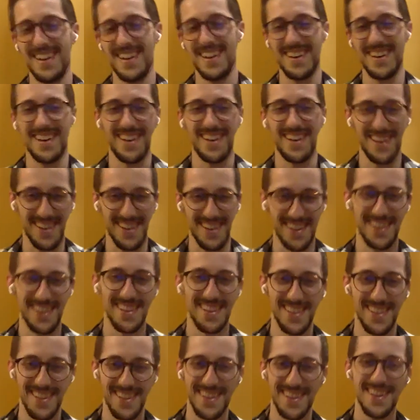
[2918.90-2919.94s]
Okay.
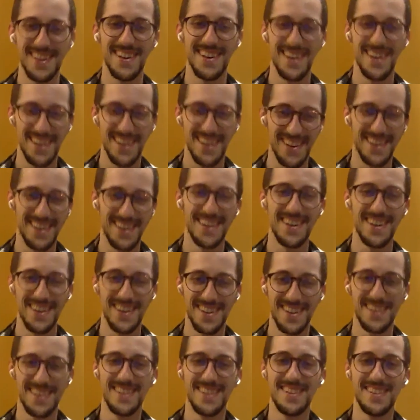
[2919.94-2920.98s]
And so over the
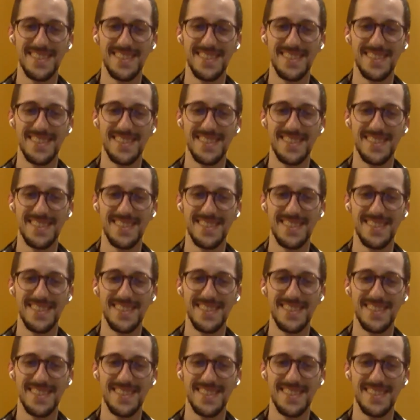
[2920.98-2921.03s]
years, she